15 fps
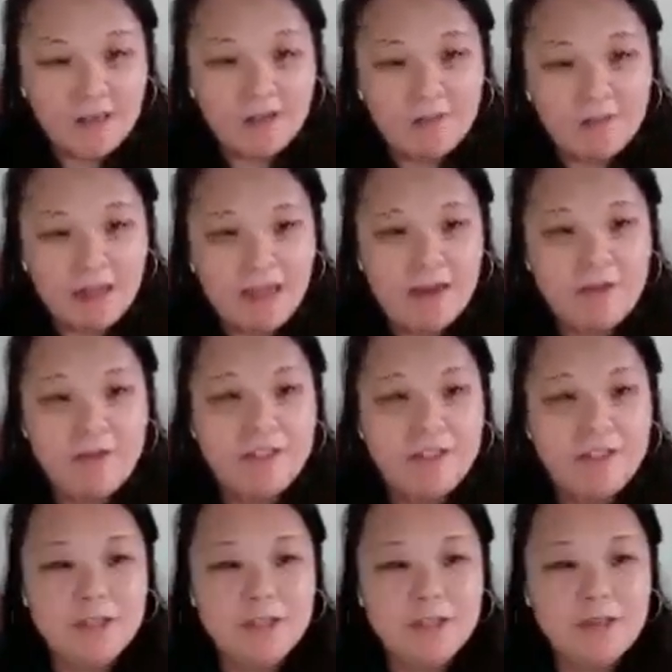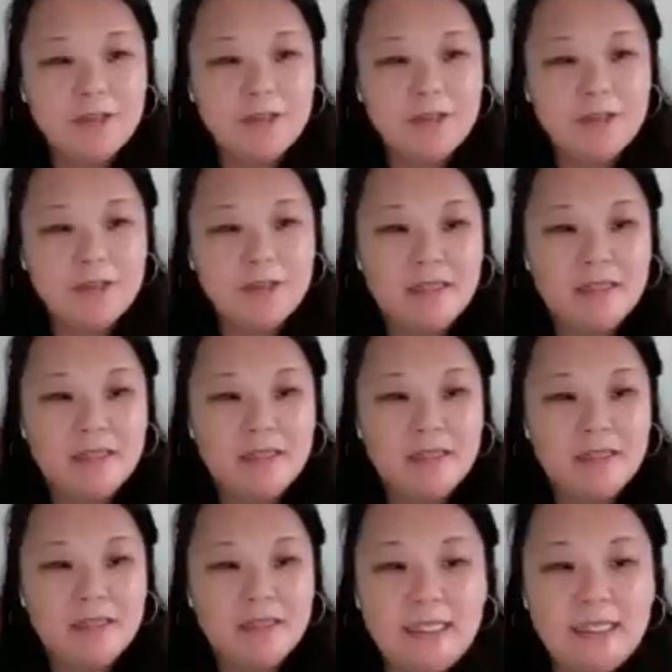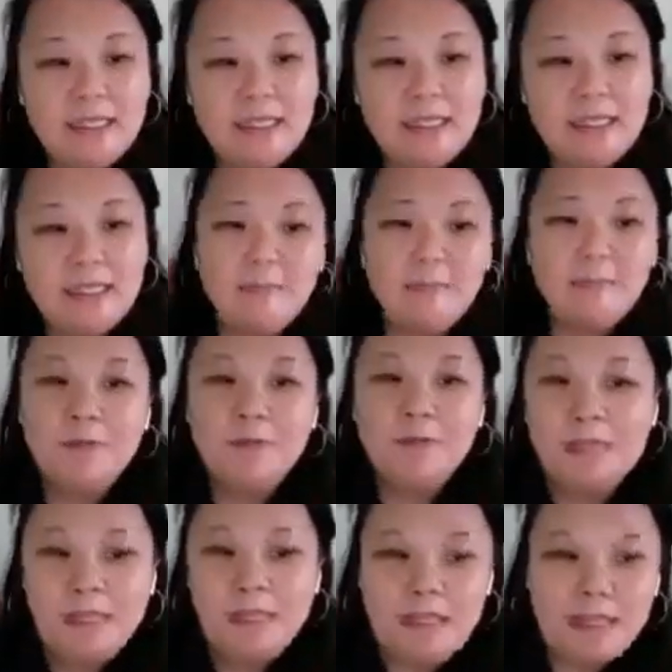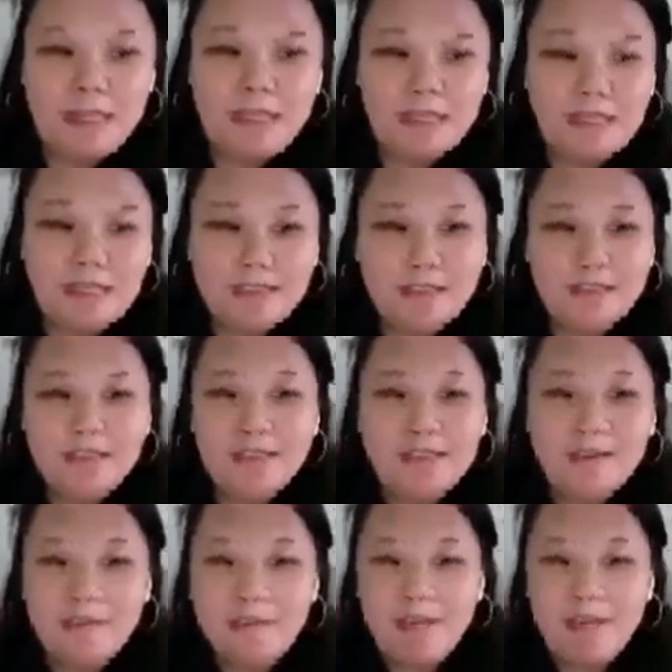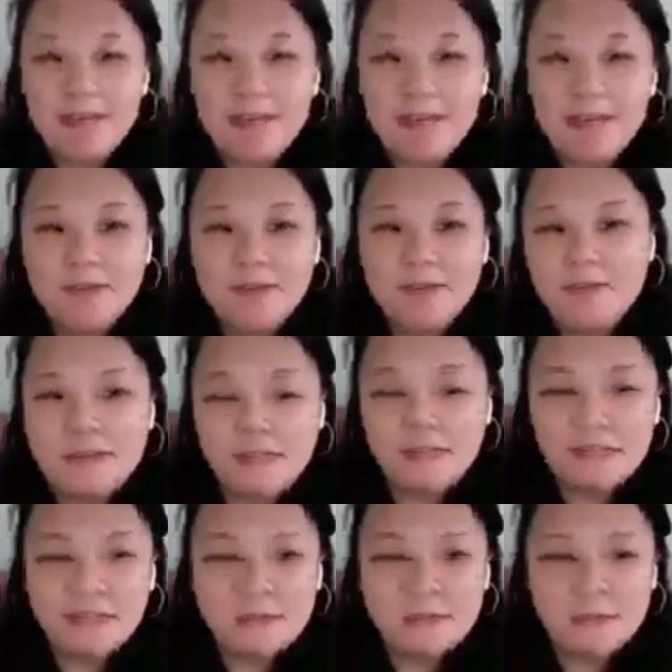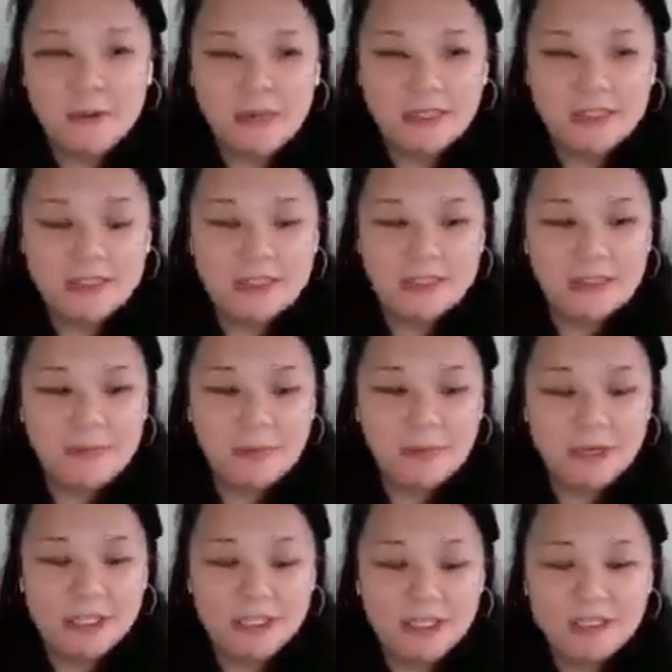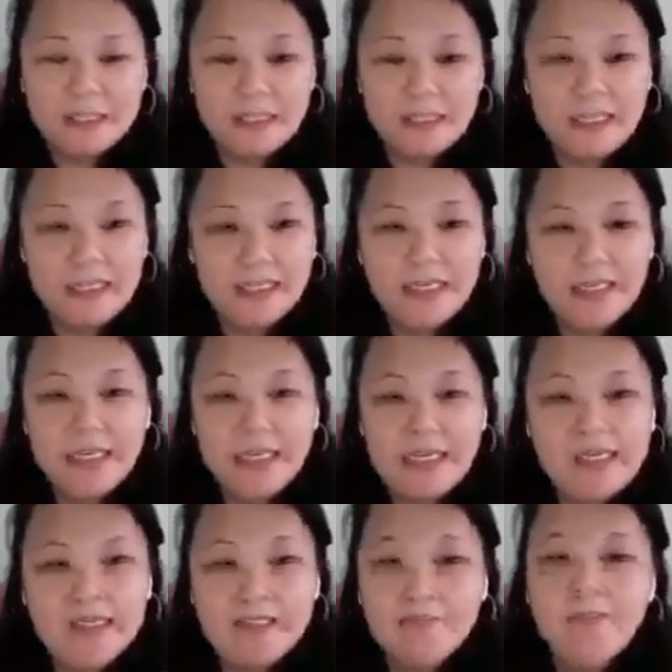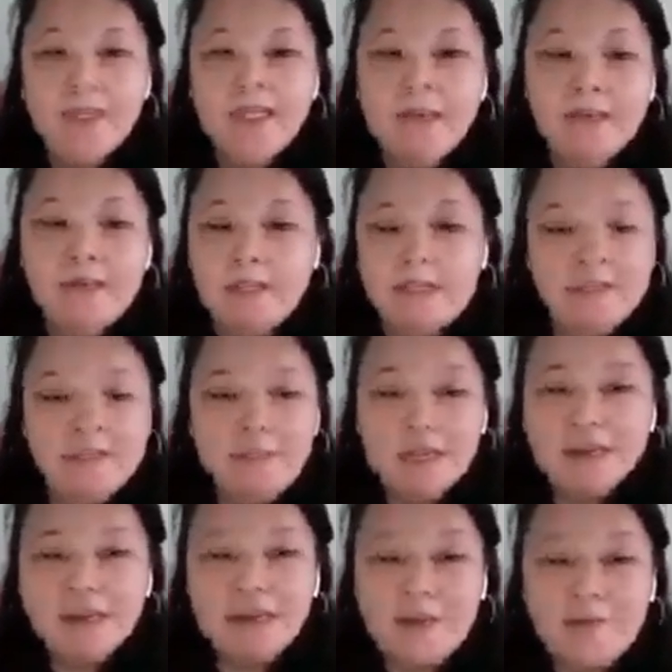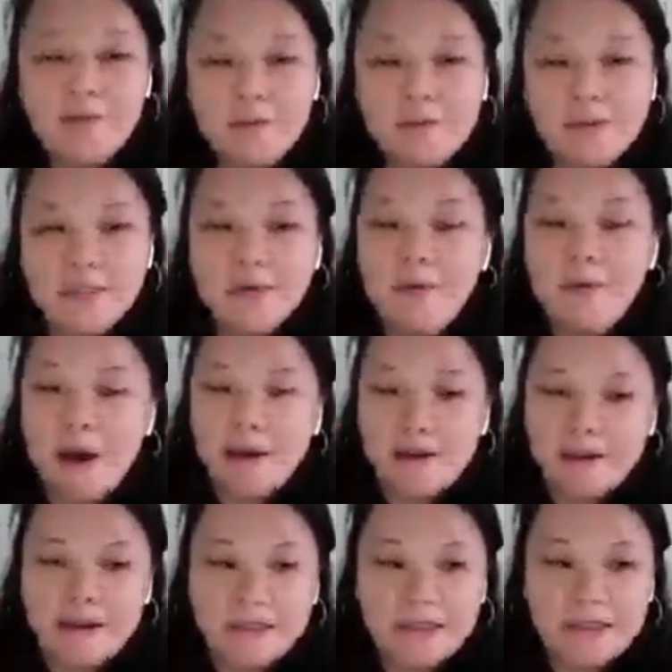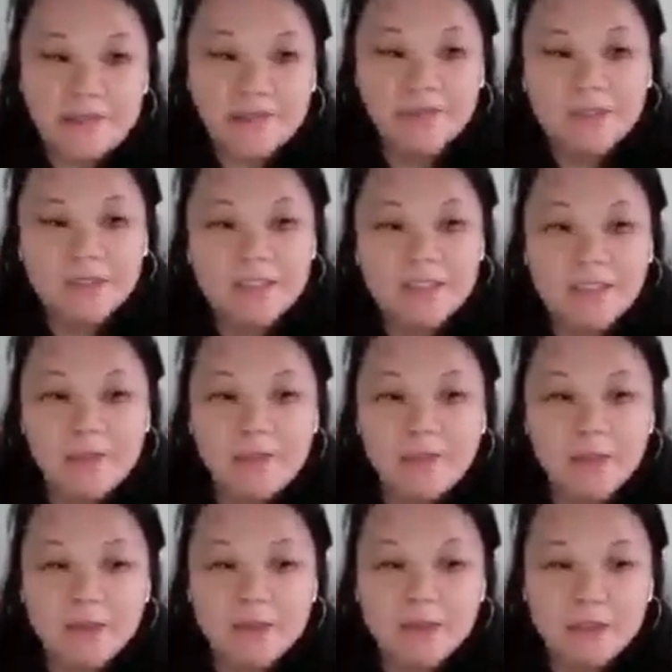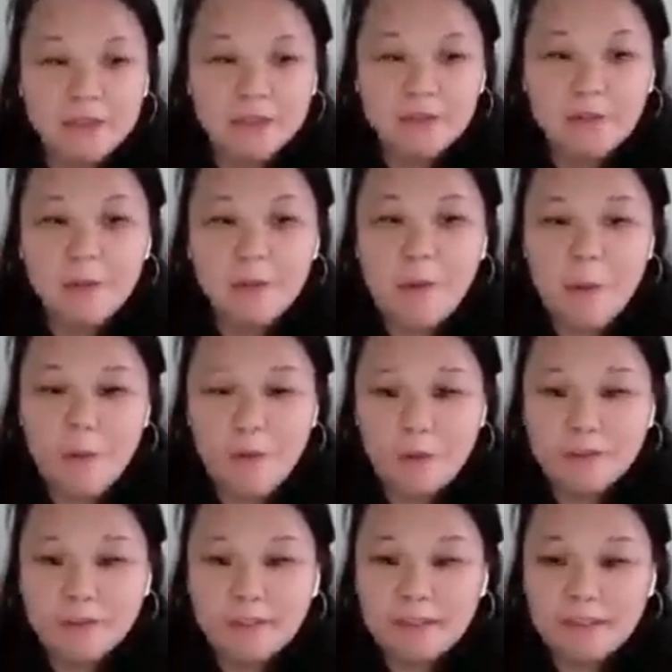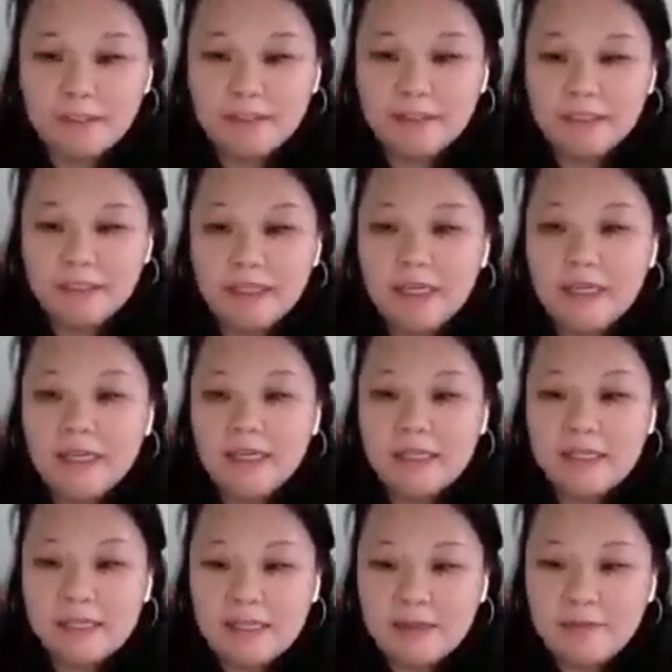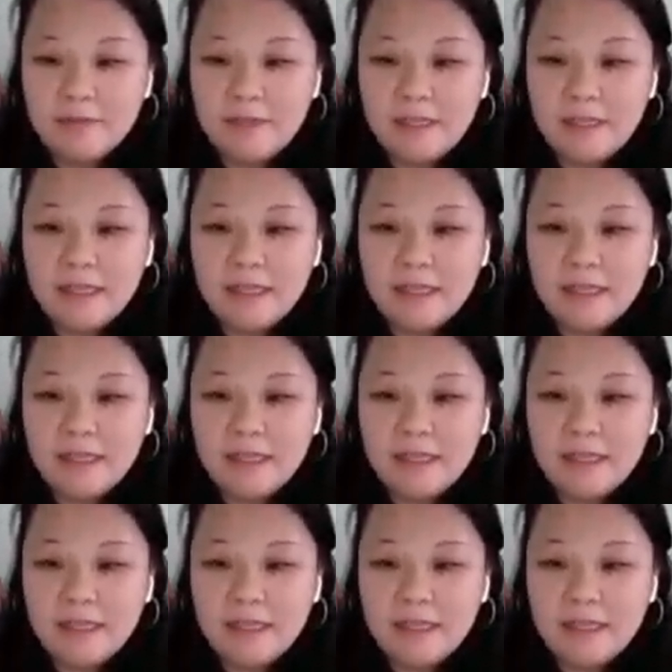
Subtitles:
How we develop language awareness. It doesn't matter if it was innate, based on your feelings and impressions. It doesn't matter if it was acquired, if you learned it in books or courses.